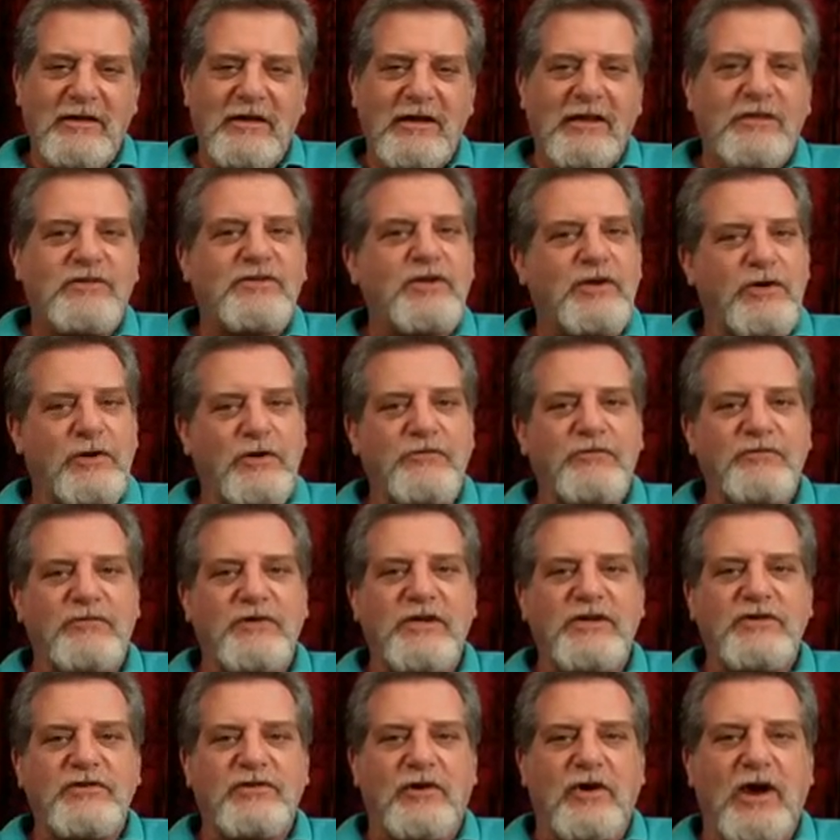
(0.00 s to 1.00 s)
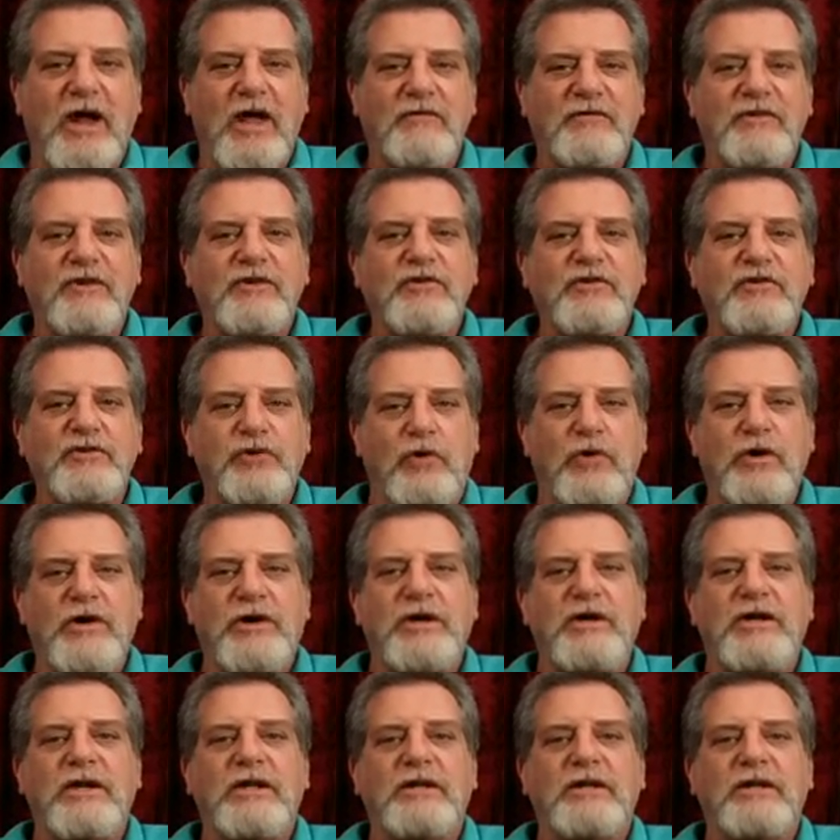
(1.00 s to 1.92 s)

It's a good feature. I've enjoyed it